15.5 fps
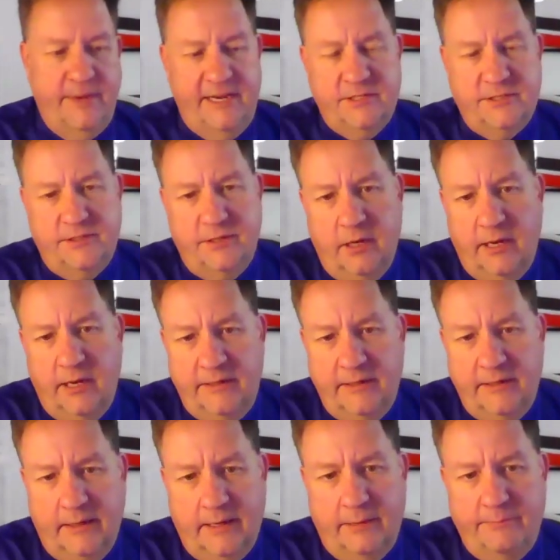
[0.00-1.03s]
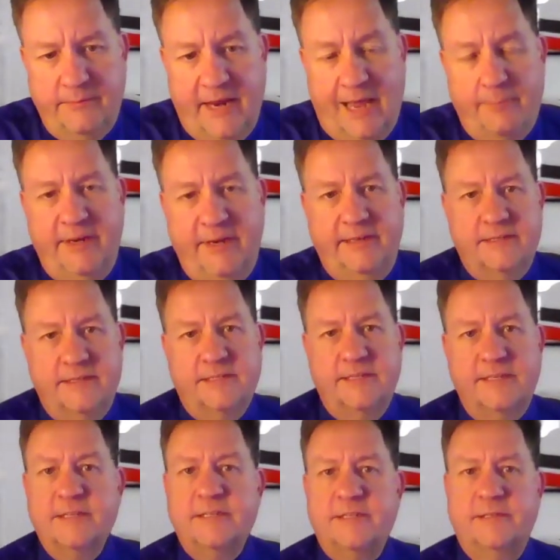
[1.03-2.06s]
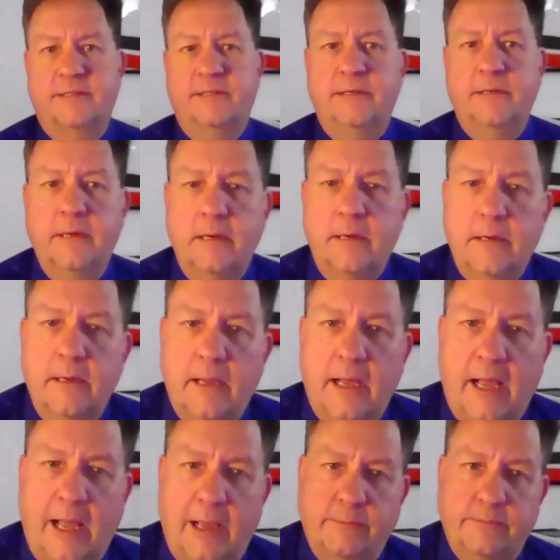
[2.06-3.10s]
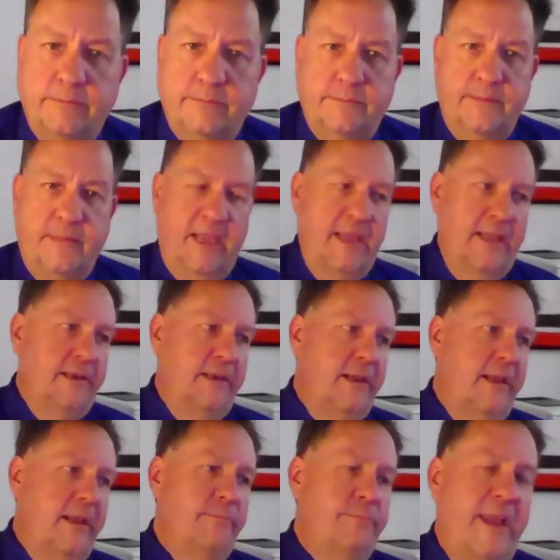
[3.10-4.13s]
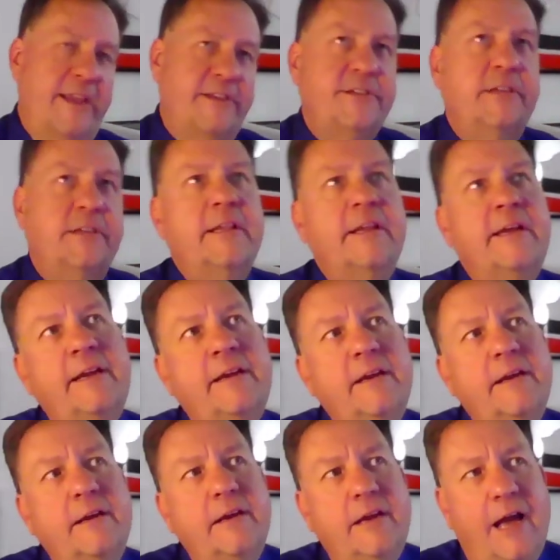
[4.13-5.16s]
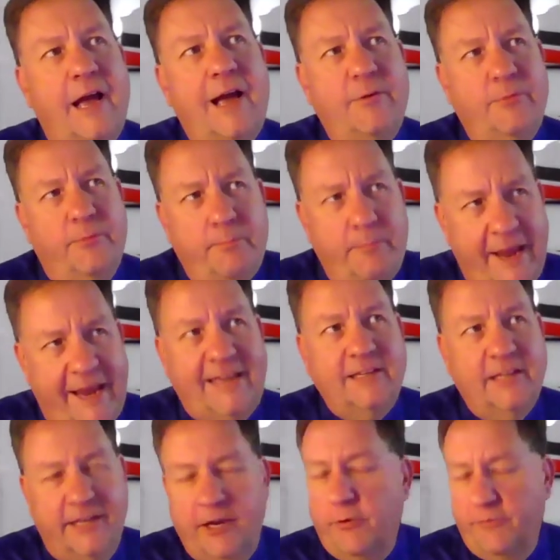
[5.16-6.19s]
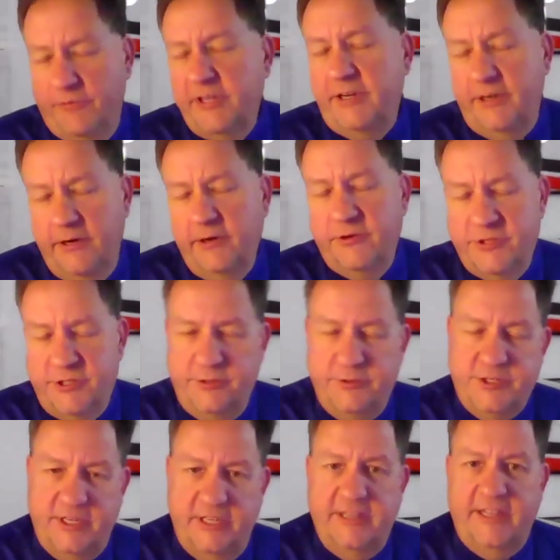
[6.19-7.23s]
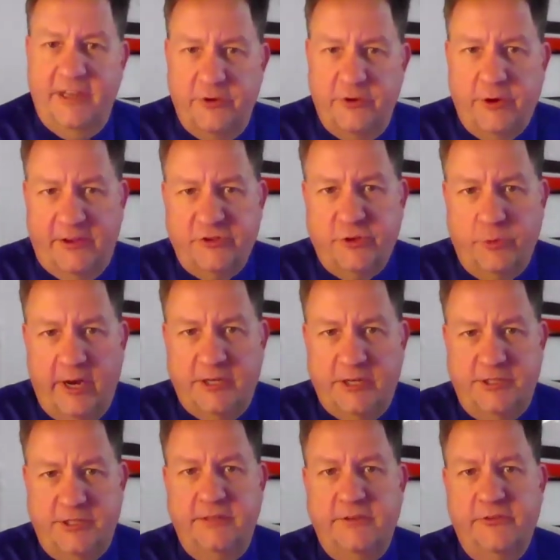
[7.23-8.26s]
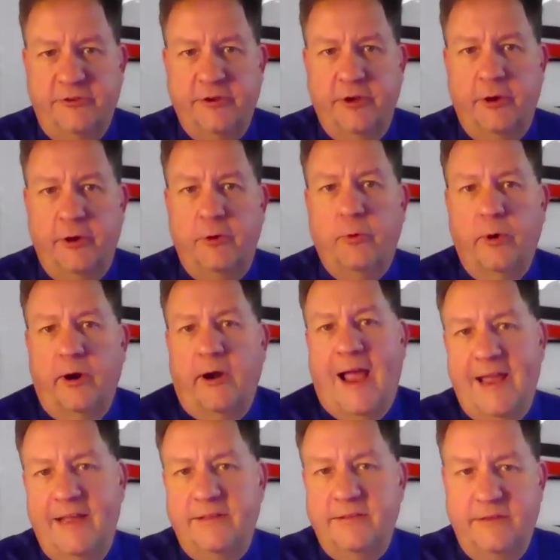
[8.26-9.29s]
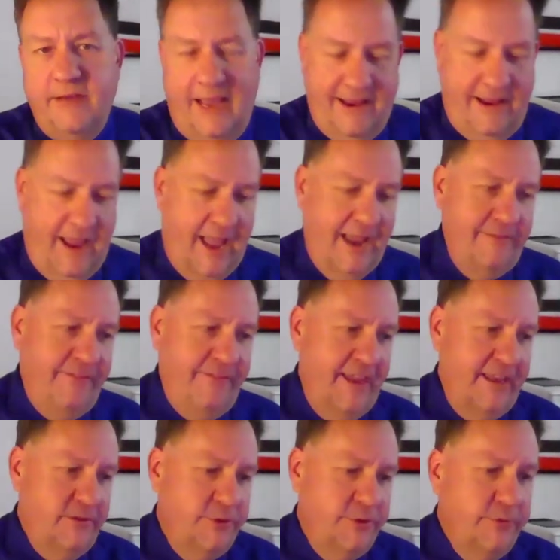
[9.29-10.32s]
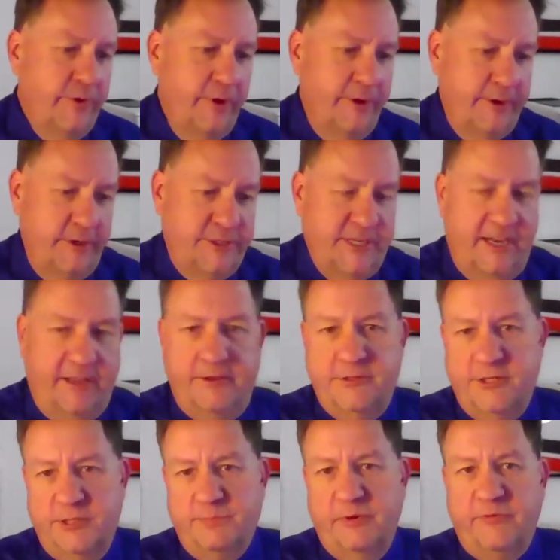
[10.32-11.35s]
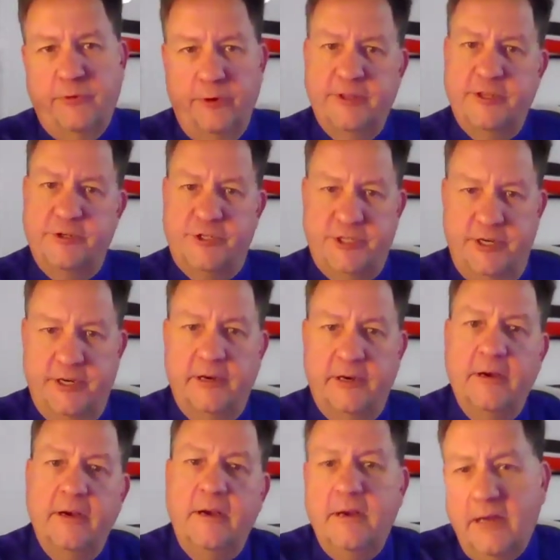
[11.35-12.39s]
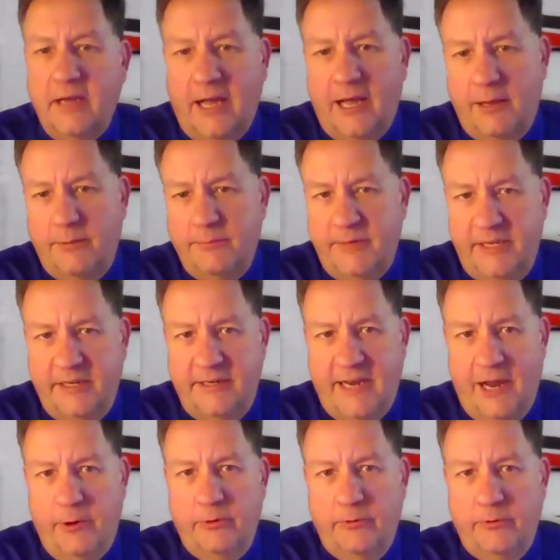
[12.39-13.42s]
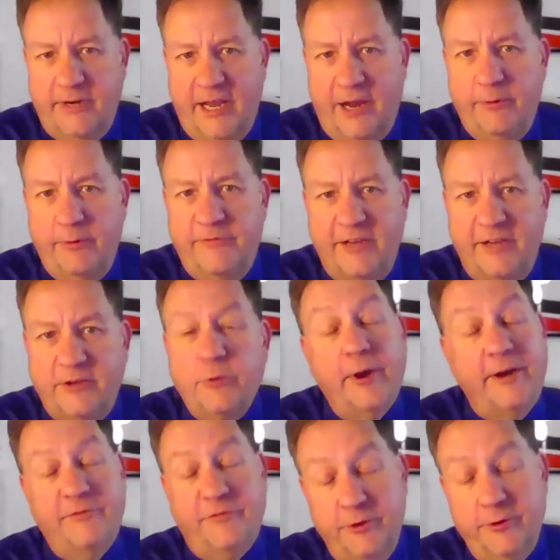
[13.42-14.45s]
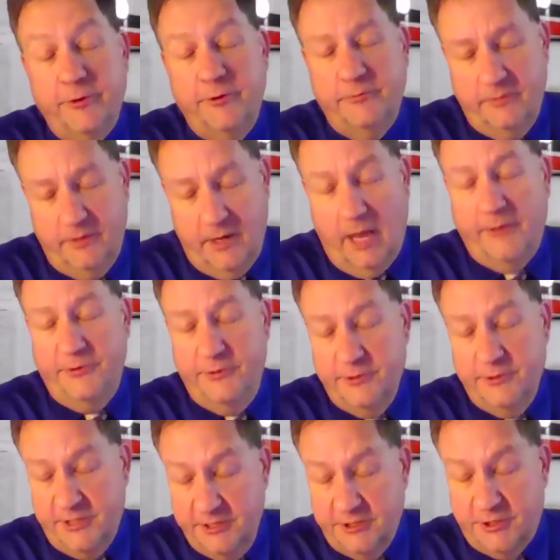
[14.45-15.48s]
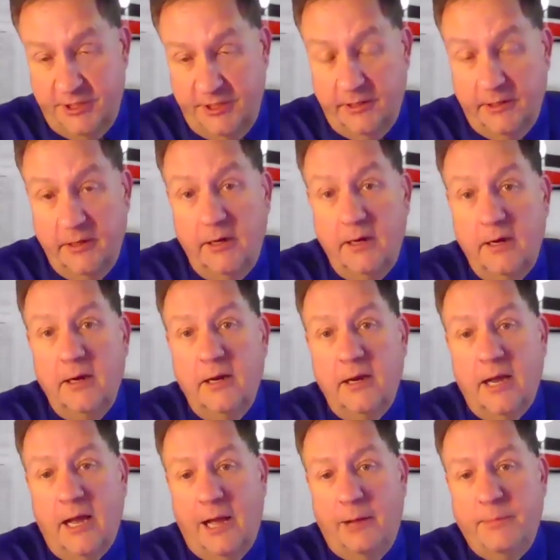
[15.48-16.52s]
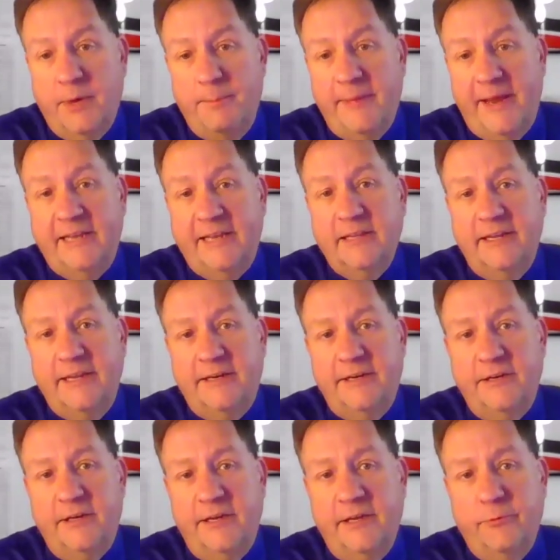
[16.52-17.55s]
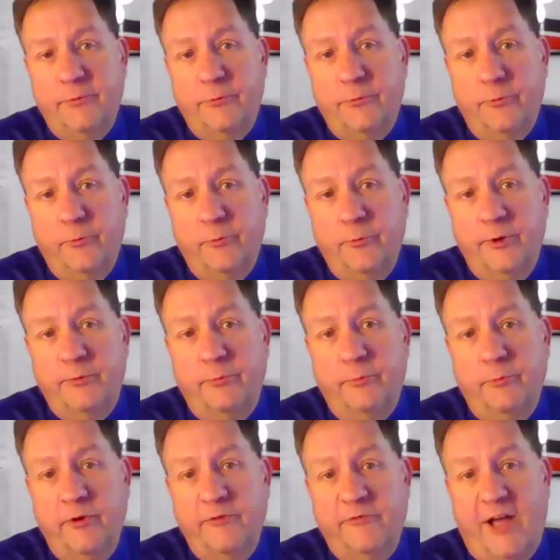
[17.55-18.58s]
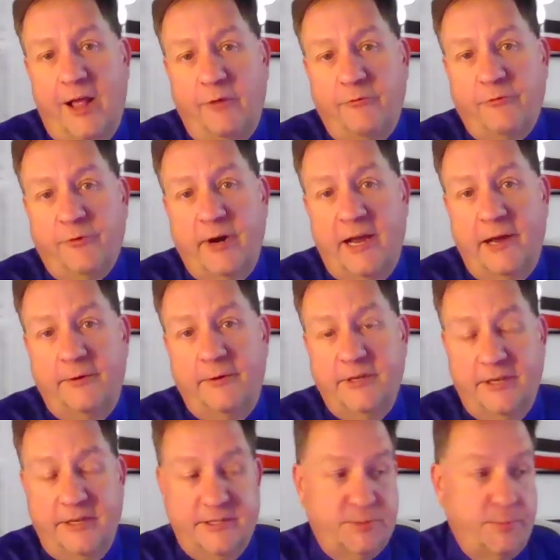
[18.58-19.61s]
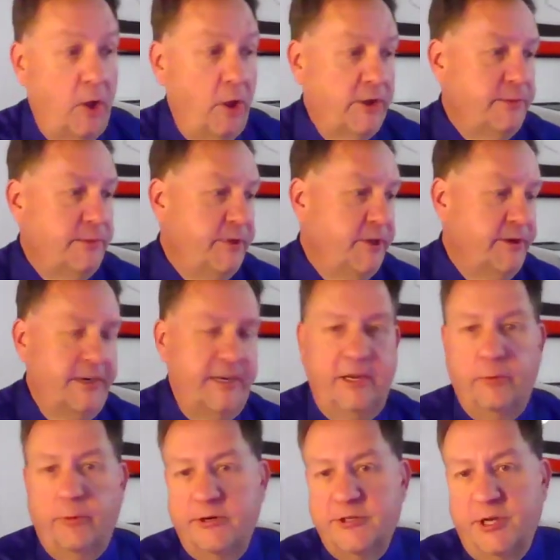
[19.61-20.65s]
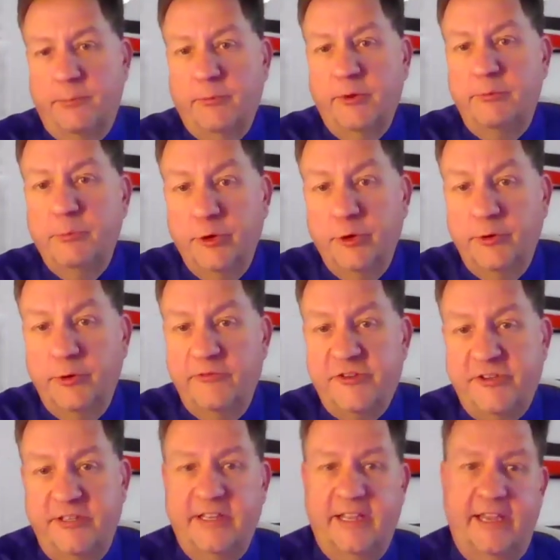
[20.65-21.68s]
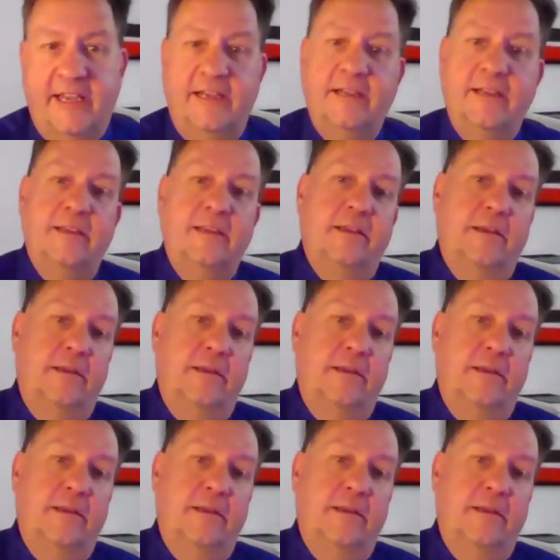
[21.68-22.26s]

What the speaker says: based on not being a citizen, and basically, mainly over the years, you see the address question. So where I've had 2 voter challenges before this year, and now we've had quite a few others this year. But mainly it would revolve around a small community where someone moves and they